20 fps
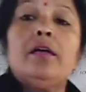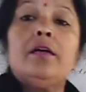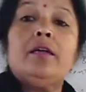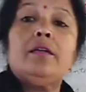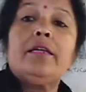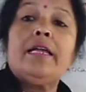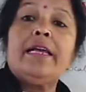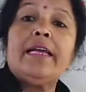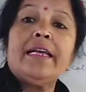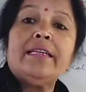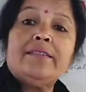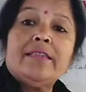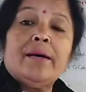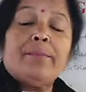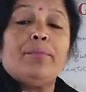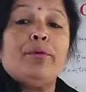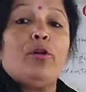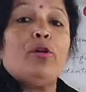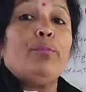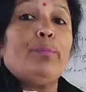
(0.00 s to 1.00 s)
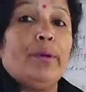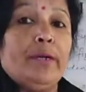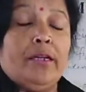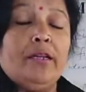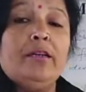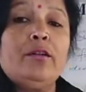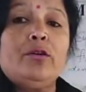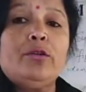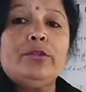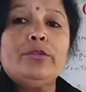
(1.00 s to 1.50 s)
take example of
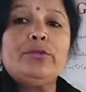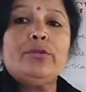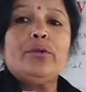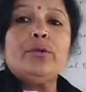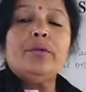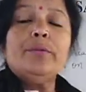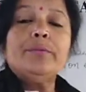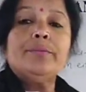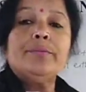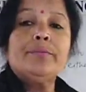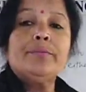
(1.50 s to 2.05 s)
button also.